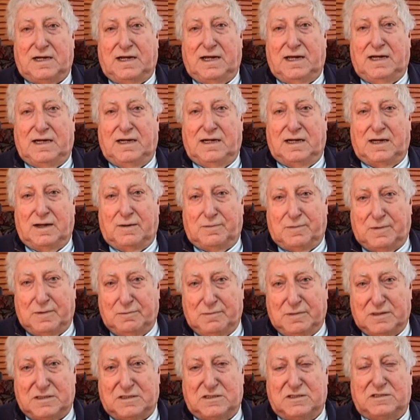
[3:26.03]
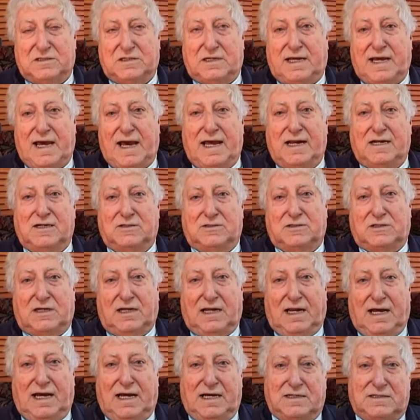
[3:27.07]
I ended up in Mrs. Scannell's
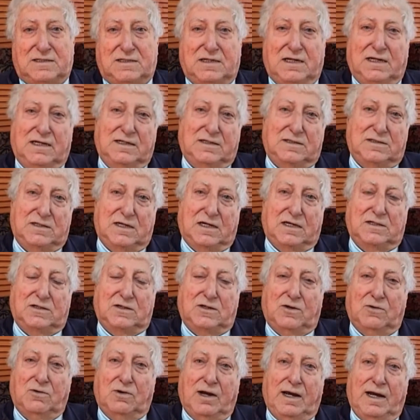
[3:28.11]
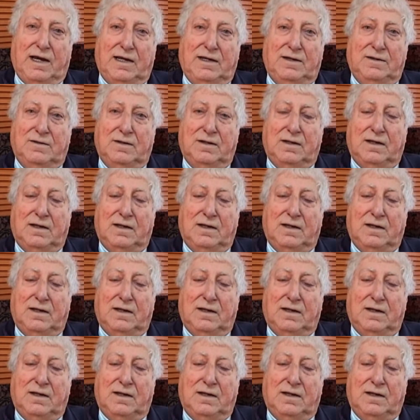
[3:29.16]
class in the 6th grade.